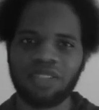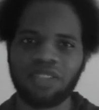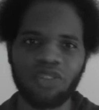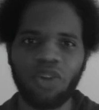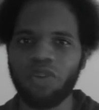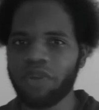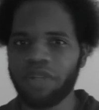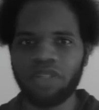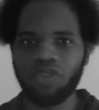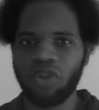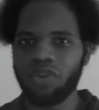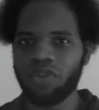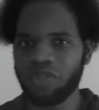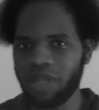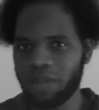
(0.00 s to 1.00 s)
You're already
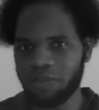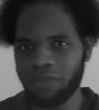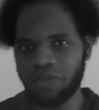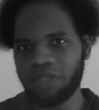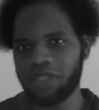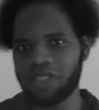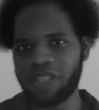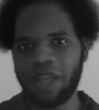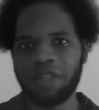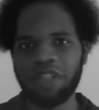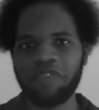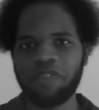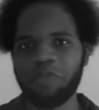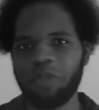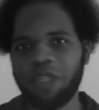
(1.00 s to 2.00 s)
grown up. What does that
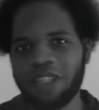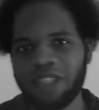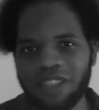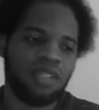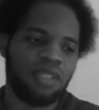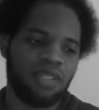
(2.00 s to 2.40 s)
even mean?